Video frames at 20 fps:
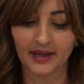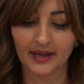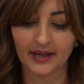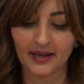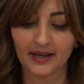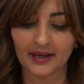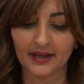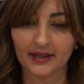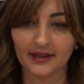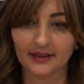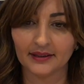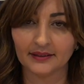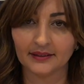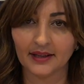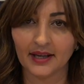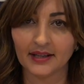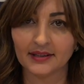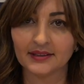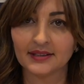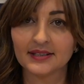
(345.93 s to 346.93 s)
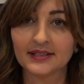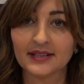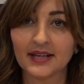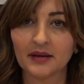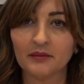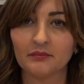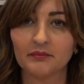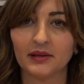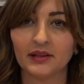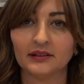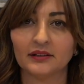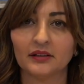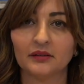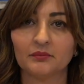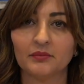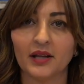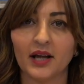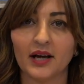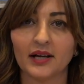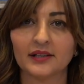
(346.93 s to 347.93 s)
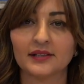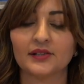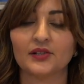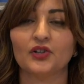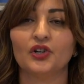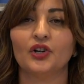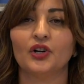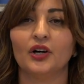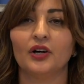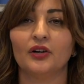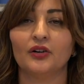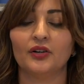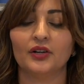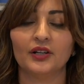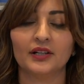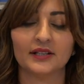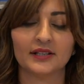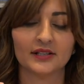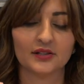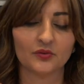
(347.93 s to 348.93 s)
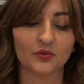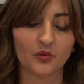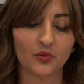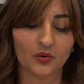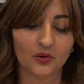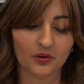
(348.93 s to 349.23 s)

and the same building blocks is